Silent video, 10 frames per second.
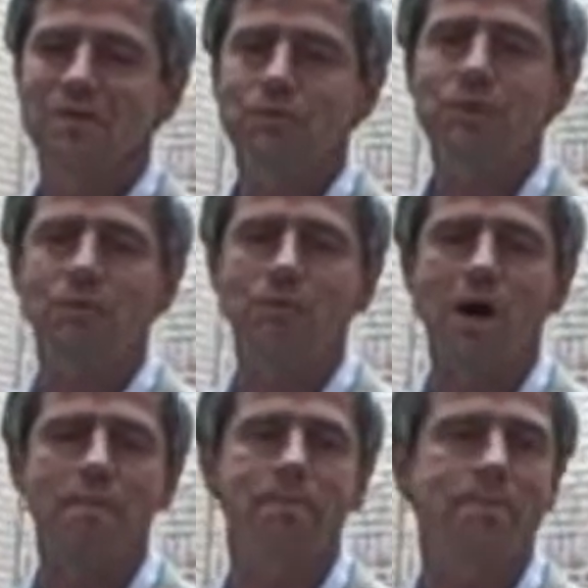so we grew
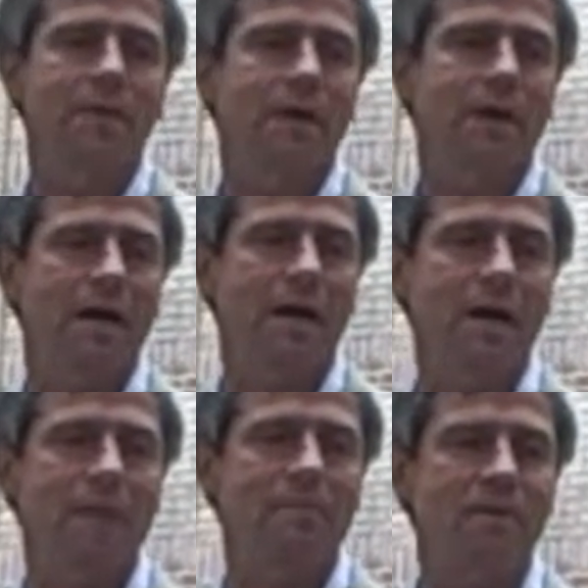up.
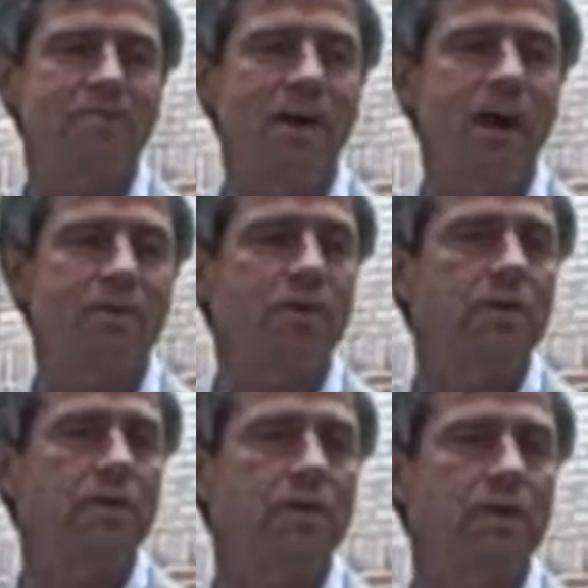Uh, my father